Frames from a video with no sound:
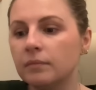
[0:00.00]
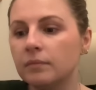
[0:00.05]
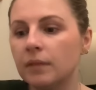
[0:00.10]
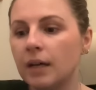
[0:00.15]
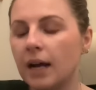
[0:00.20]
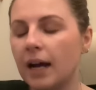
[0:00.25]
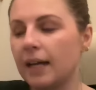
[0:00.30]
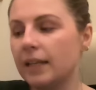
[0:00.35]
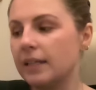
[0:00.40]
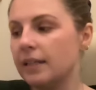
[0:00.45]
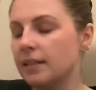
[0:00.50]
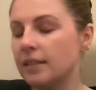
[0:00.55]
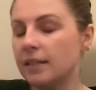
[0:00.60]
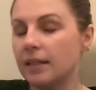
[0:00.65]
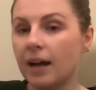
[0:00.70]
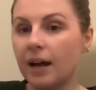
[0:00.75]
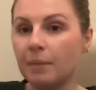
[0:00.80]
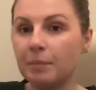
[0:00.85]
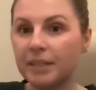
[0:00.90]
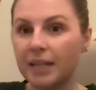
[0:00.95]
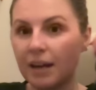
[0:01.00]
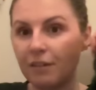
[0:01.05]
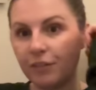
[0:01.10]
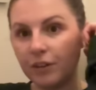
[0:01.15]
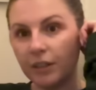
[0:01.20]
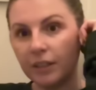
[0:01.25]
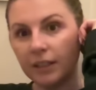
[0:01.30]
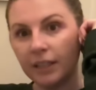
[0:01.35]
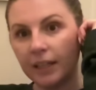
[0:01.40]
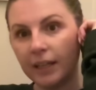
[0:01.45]
And I'm
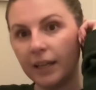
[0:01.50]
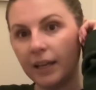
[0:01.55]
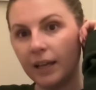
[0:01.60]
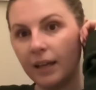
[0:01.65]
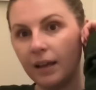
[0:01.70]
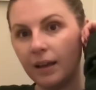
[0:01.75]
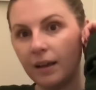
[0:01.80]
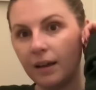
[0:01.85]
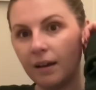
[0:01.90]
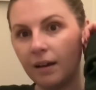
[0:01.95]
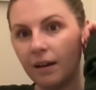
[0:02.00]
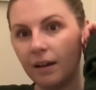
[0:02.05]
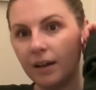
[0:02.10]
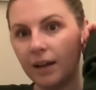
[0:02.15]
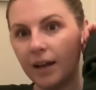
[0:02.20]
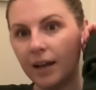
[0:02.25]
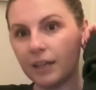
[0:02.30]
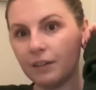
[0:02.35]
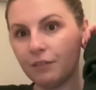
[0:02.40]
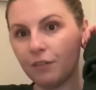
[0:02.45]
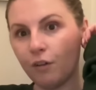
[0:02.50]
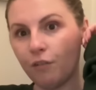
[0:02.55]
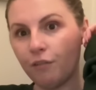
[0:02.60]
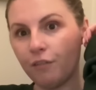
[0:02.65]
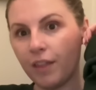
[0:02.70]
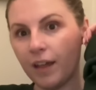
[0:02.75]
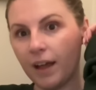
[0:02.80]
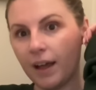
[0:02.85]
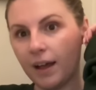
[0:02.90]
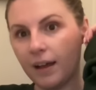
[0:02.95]
definitely kind of
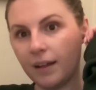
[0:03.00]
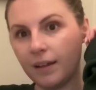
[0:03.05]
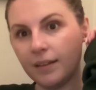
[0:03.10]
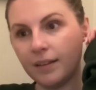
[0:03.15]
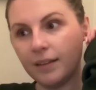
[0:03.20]
that